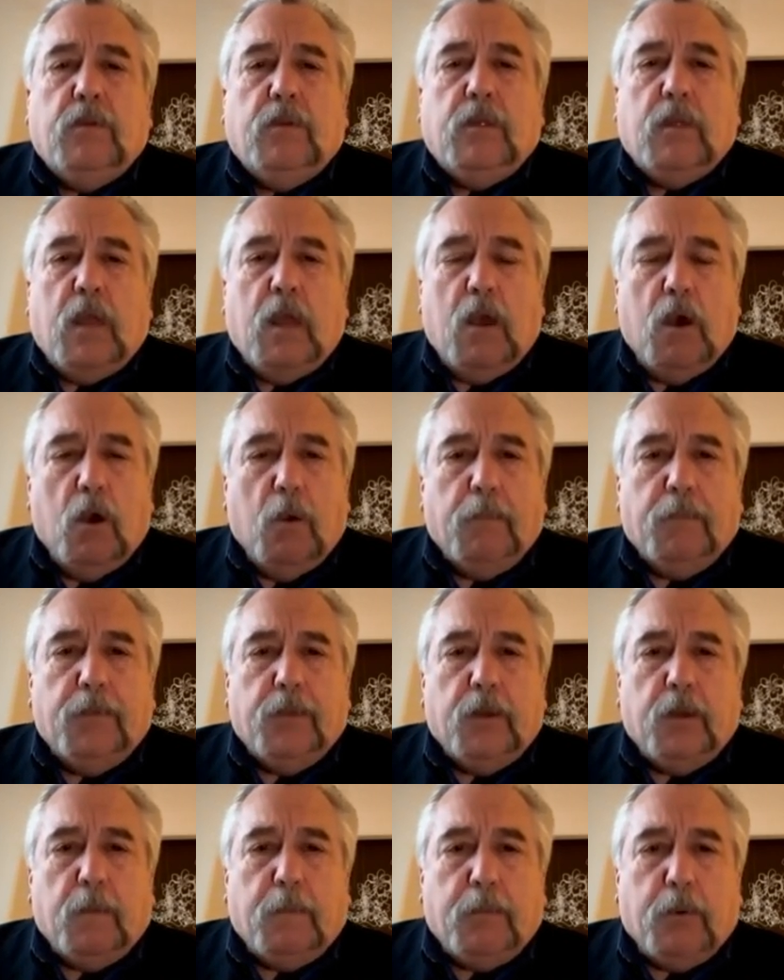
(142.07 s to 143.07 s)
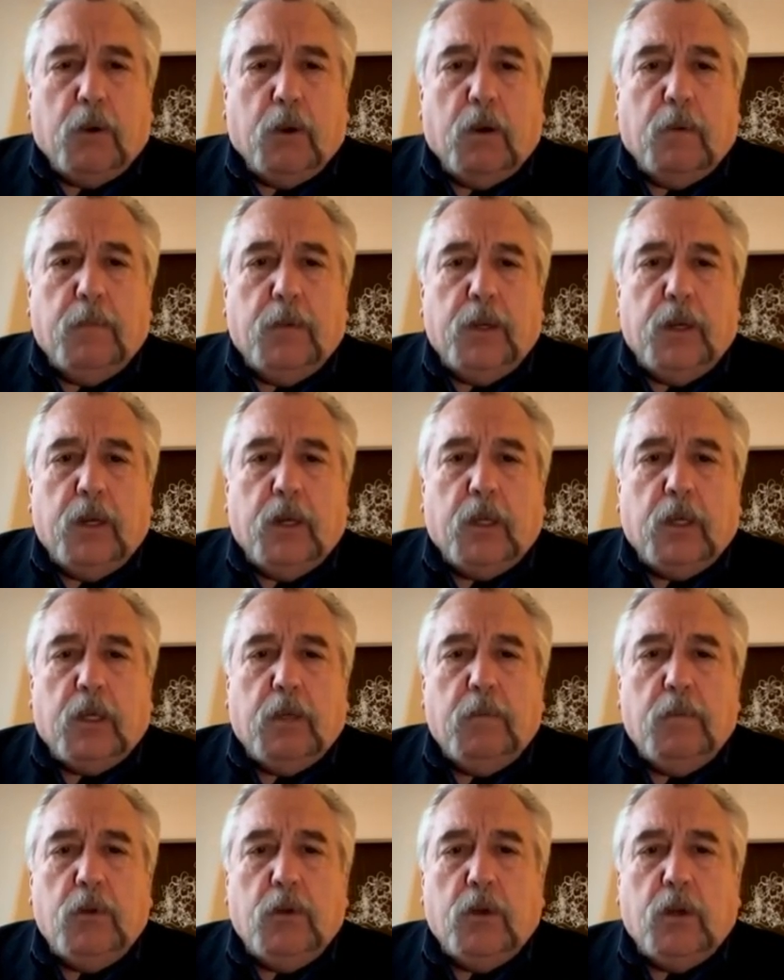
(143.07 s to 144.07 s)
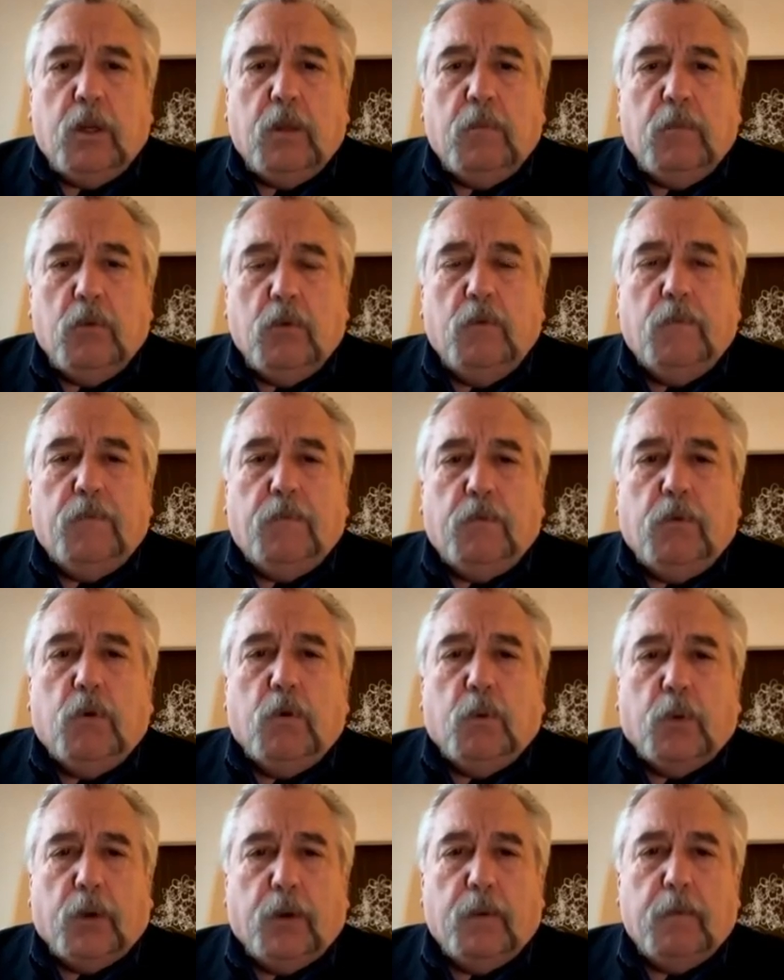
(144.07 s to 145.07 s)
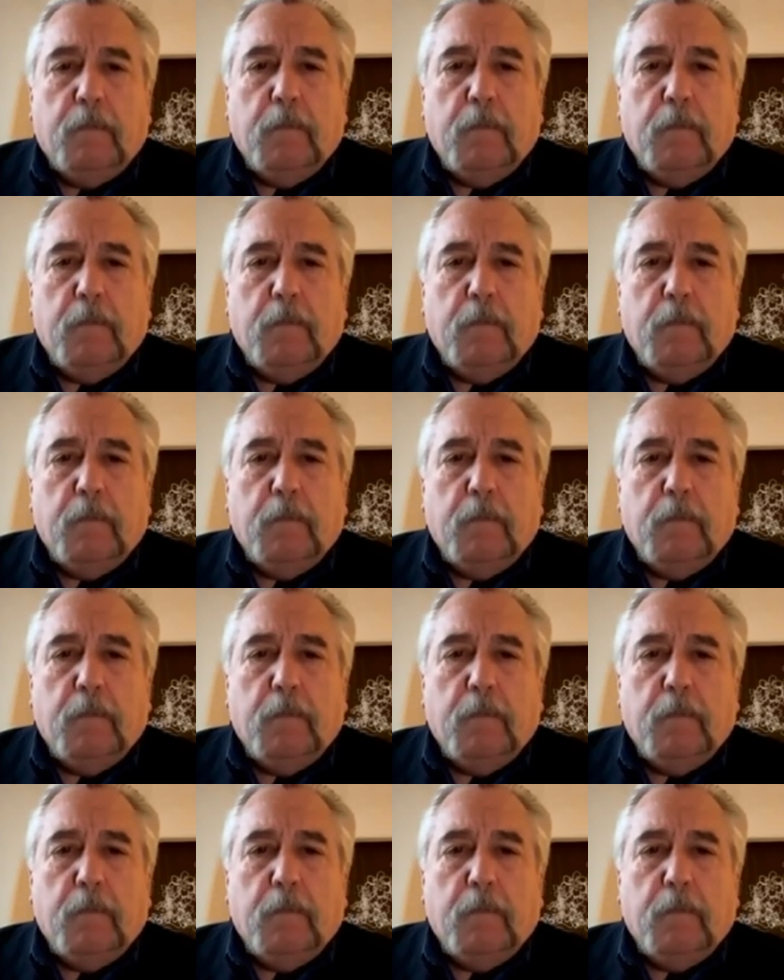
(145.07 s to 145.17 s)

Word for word: to help the department and the community move forward.